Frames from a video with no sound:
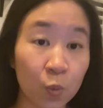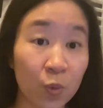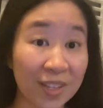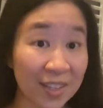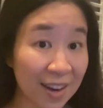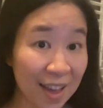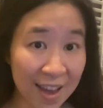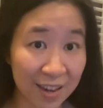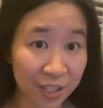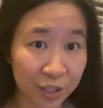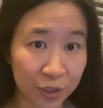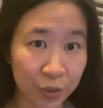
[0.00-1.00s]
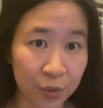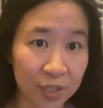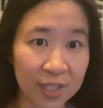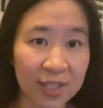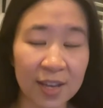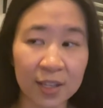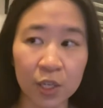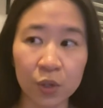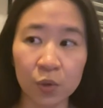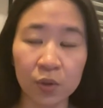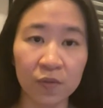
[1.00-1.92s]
What data analysts do is that they do the